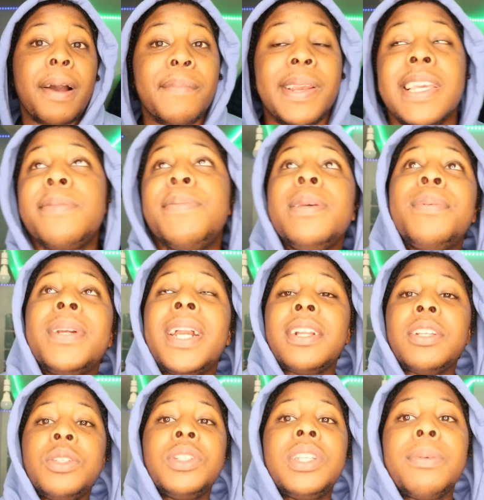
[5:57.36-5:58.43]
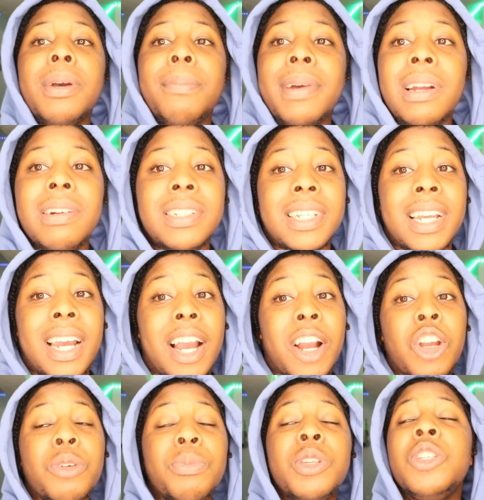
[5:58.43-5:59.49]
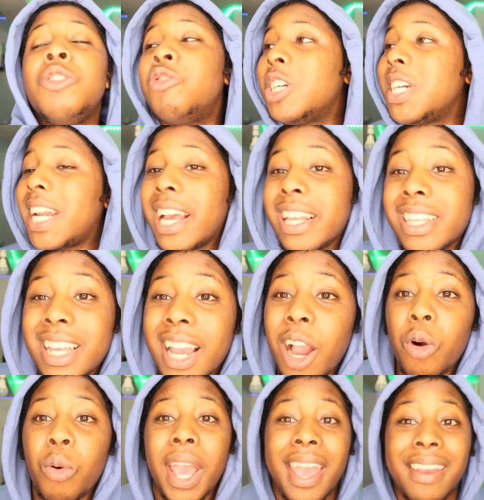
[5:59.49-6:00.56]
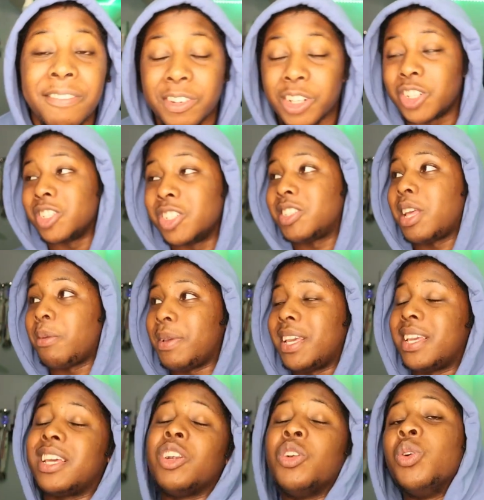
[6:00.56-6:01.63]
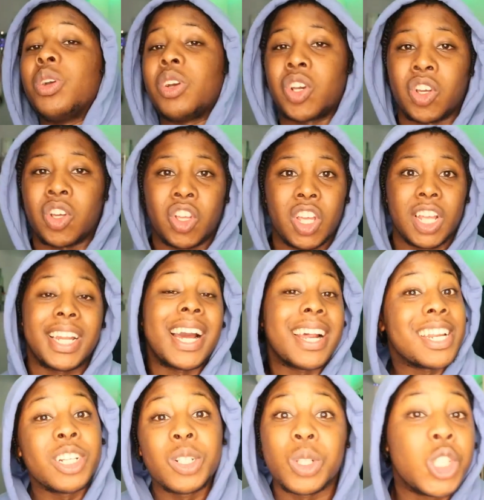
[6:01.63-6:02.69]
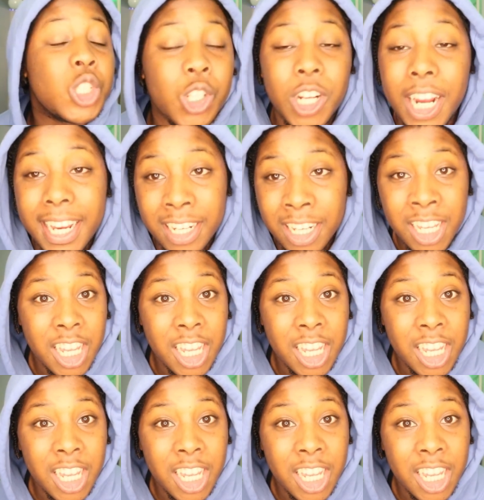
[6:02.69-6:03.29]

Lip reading: Bam, these people that do Tim and Barry's, yeah, I hope you realise how effortless they make it look. Like, they're not trying.